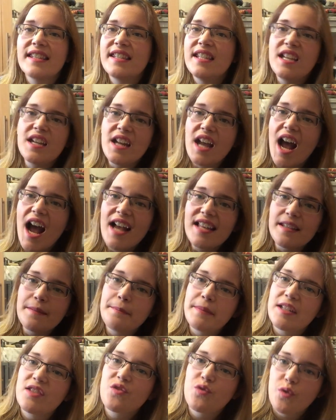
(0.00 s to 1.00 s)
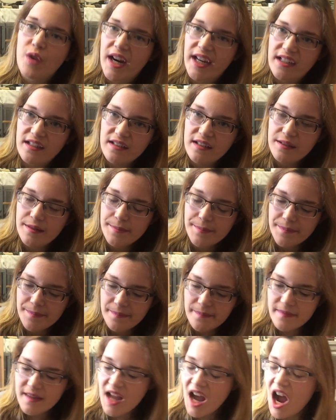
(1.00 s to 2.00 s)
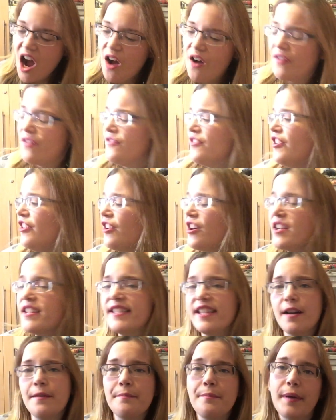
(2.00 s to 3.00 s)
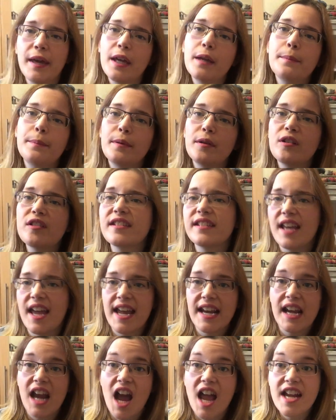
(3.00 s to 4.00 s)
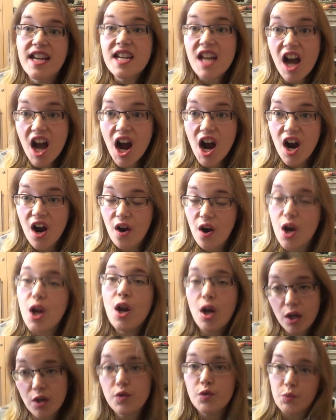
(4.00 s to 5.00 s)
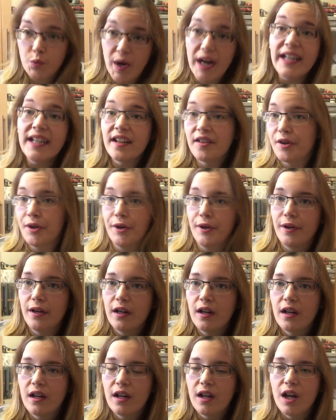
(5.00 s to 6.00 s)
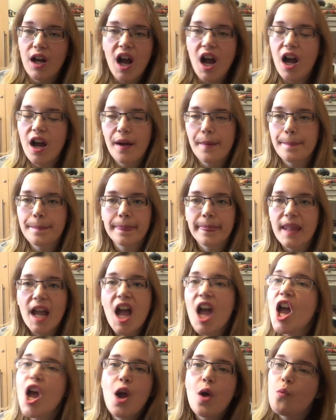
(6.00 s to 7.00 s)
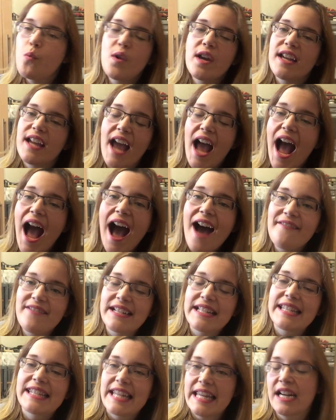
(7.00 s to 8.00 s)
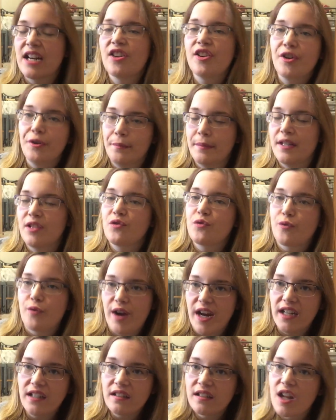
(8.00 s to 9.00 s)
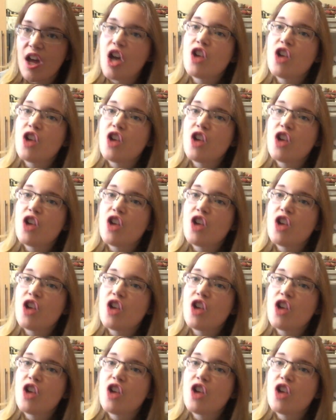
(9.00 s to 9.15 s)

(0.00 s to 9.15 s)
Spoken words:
She hasn't been trained. Now, there are some people saying like, no, look, train her. We haven't seen her being trained.